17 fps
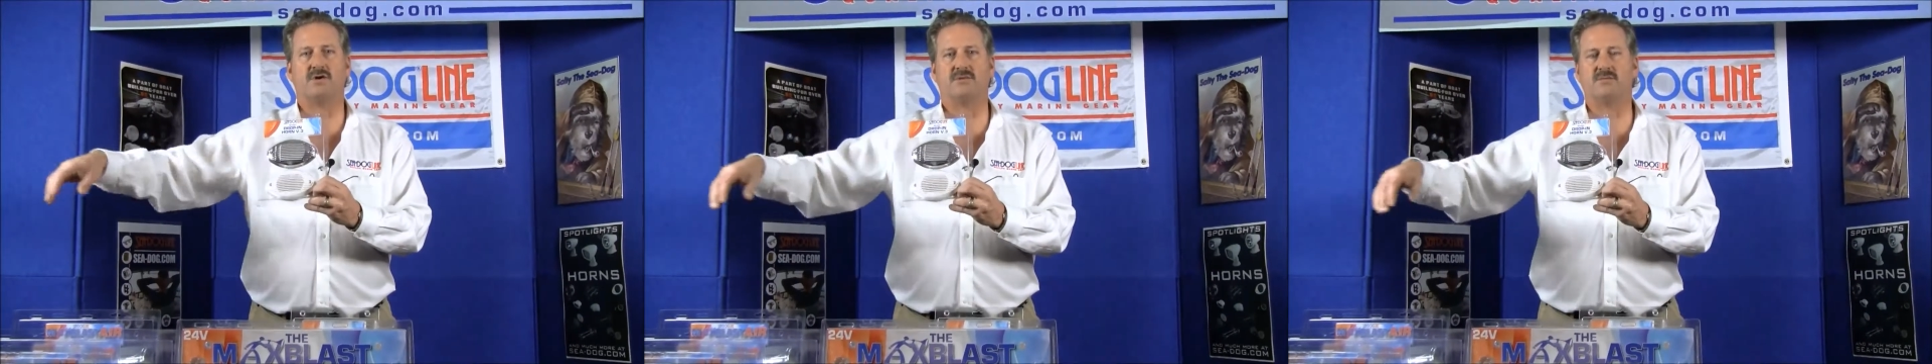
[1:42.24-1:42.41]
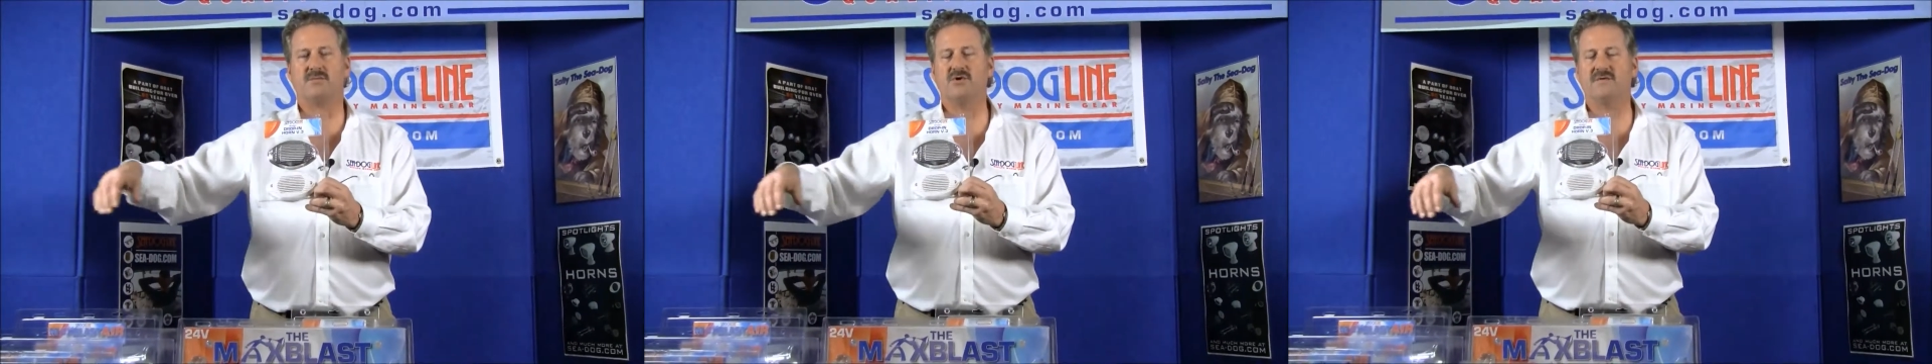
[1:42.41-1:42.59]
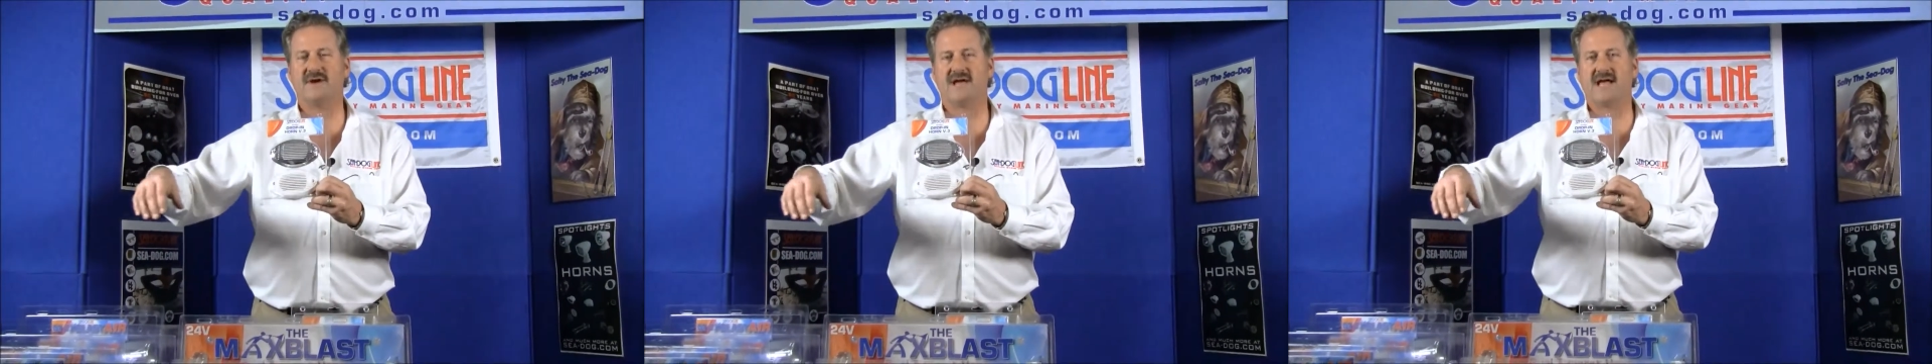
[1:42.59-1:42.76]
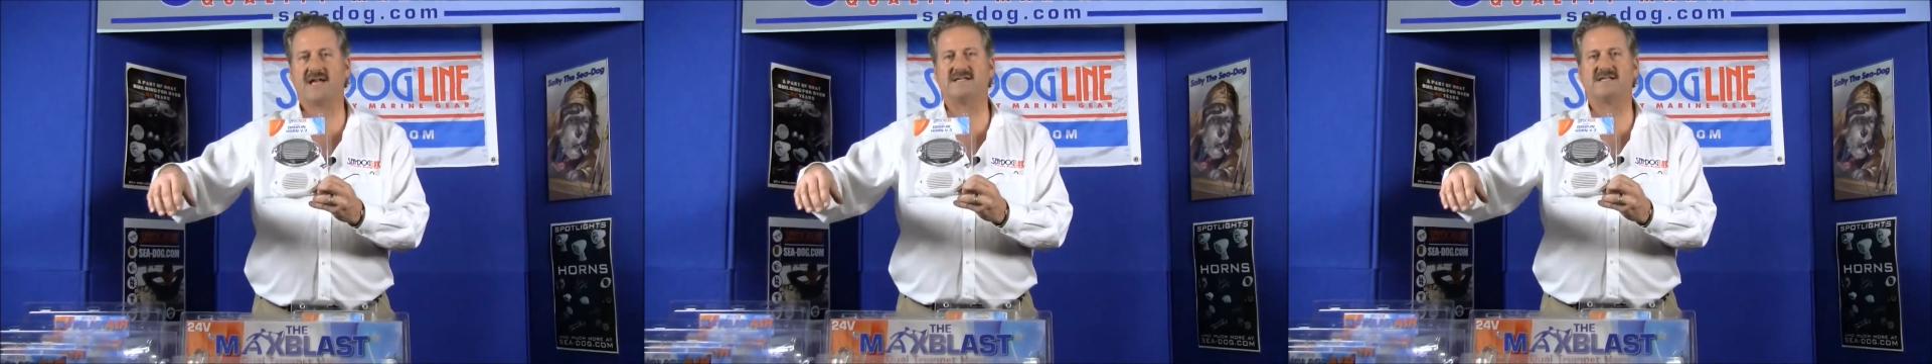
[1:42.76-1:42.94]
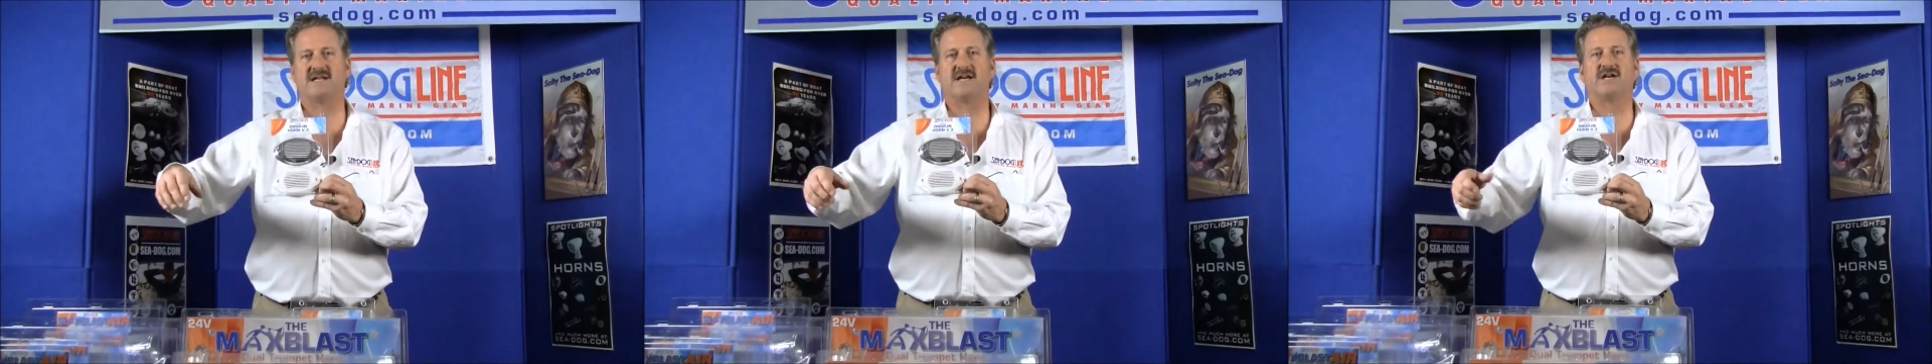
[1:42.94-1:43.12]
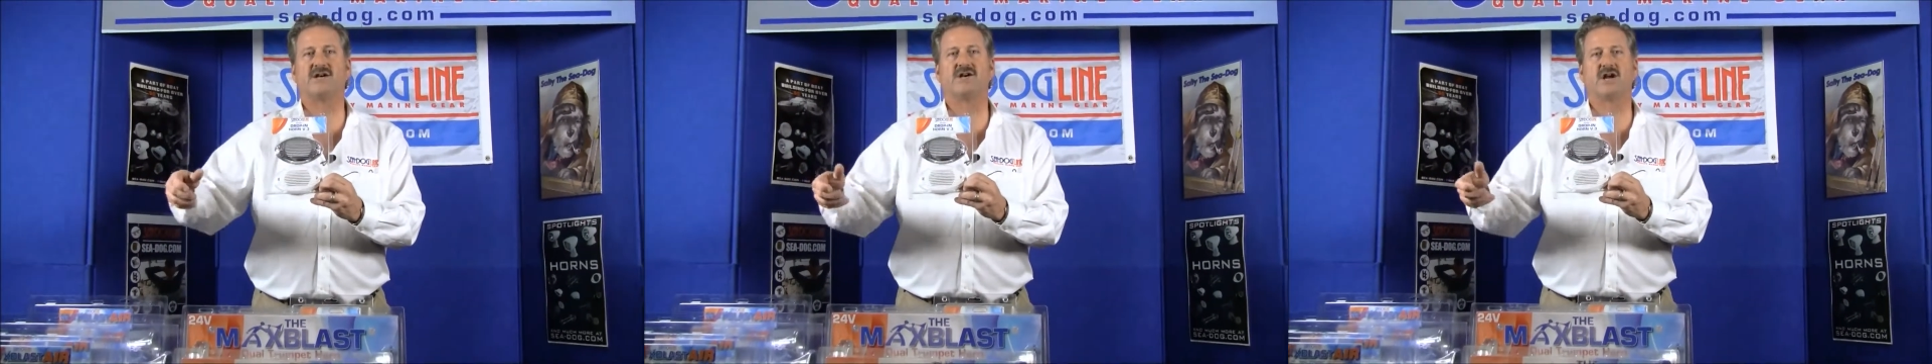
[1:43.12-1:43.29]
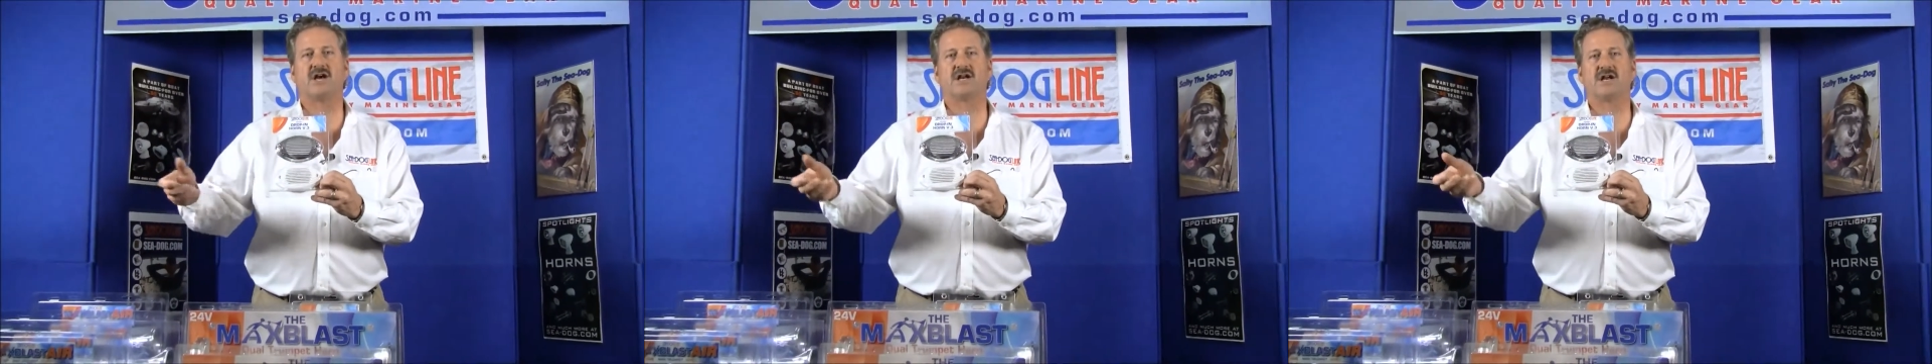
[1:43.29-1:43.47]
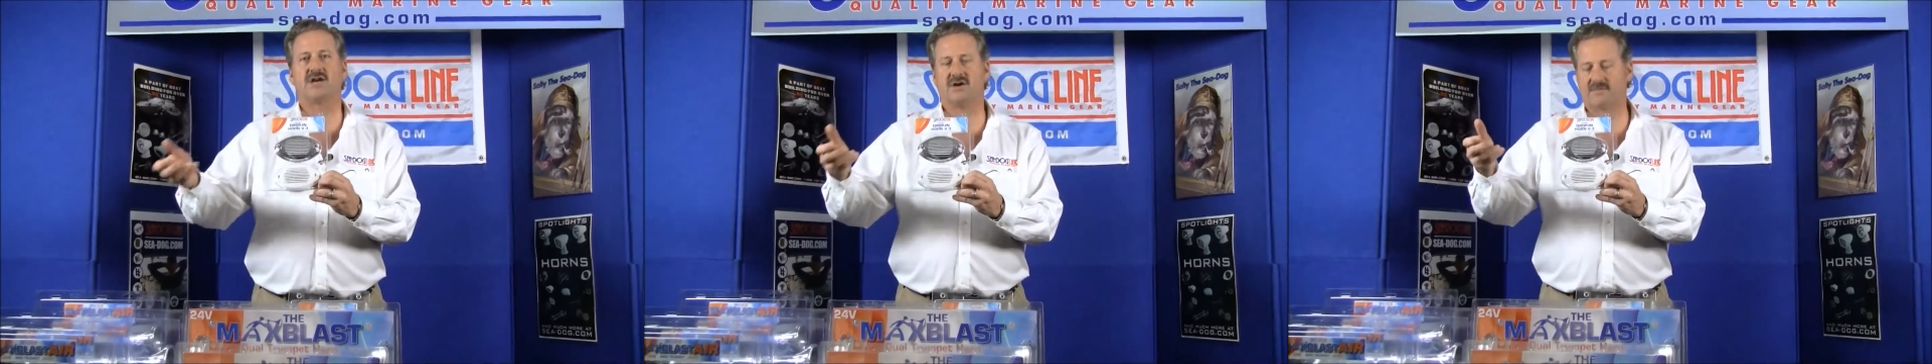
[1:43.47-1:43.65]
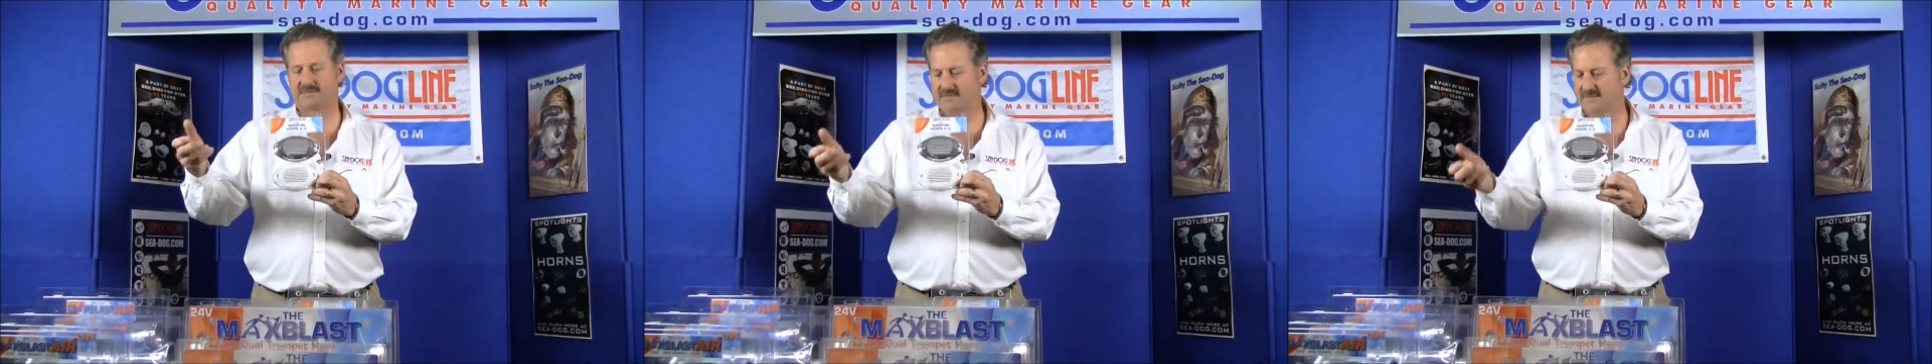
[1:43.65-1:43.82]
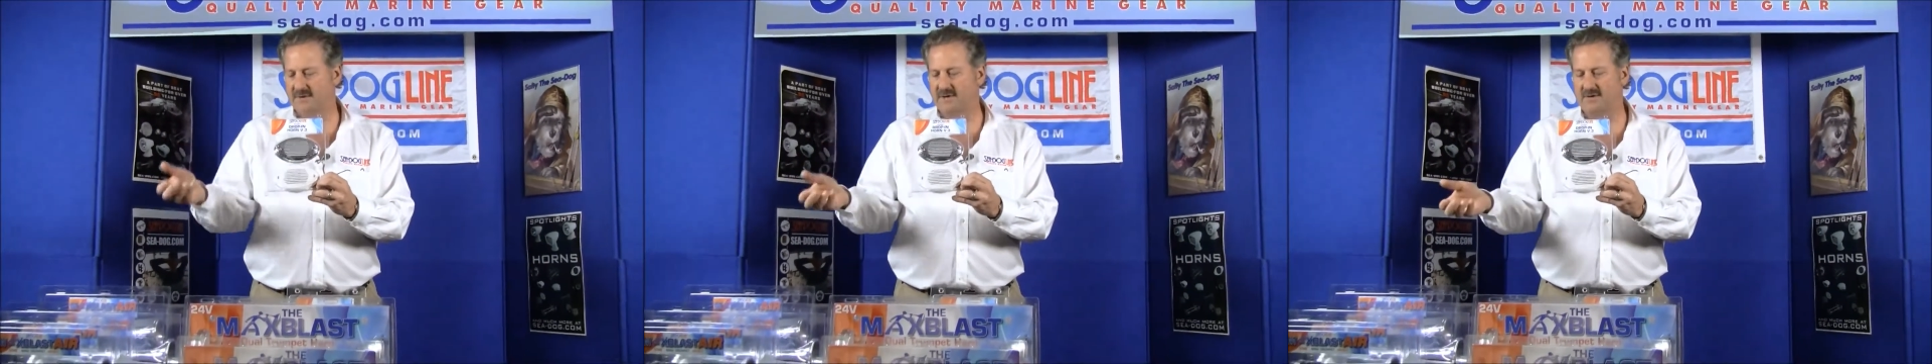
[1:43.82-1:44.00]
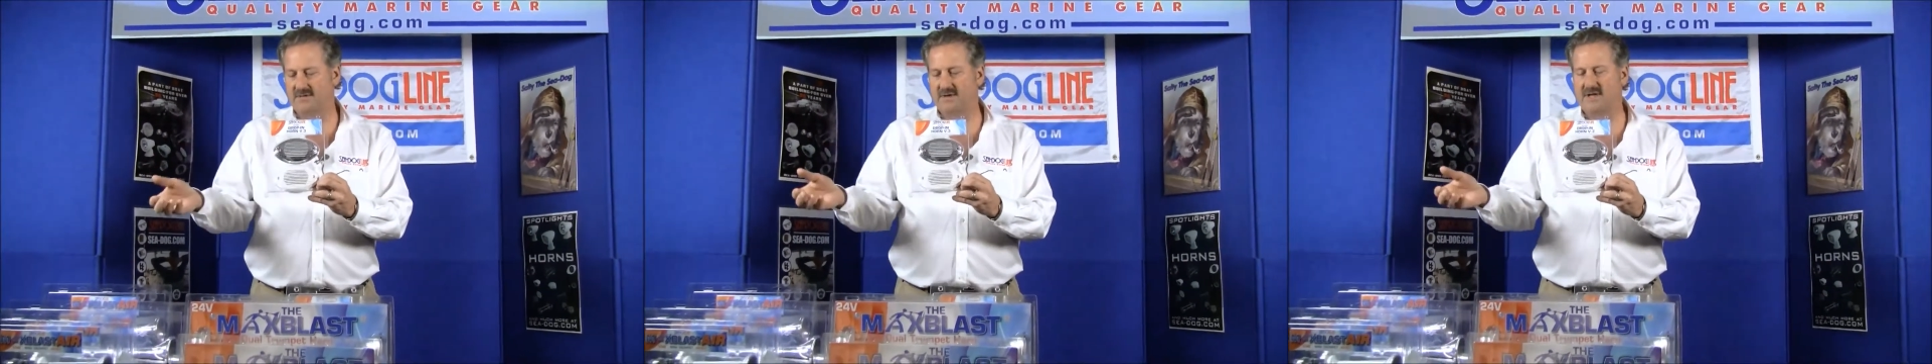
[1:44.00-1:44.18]
move against it, and you're not going
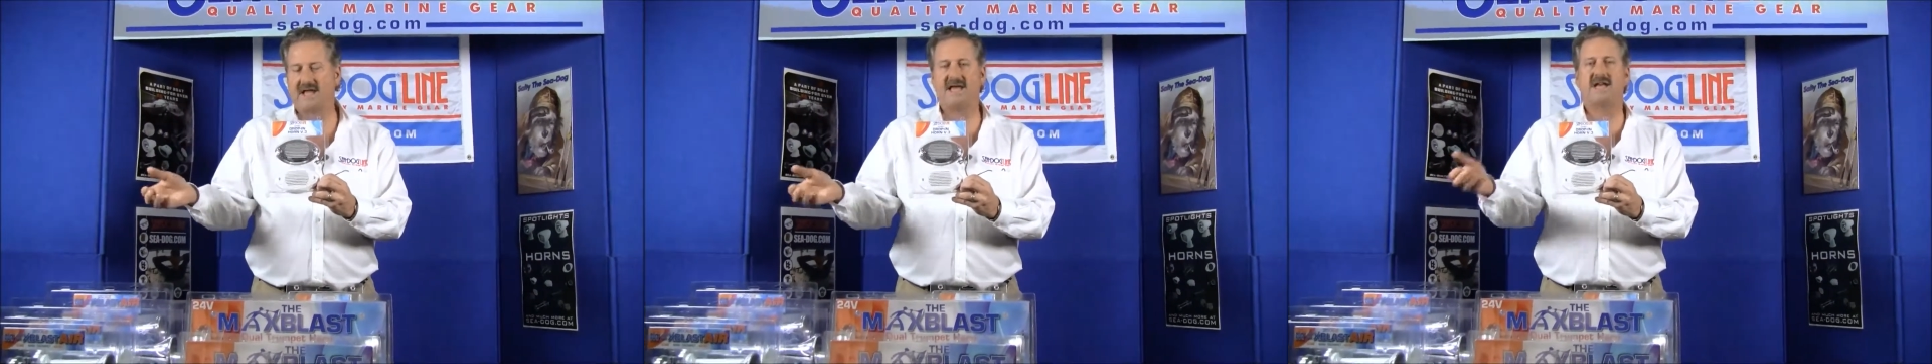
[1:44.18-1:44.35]
to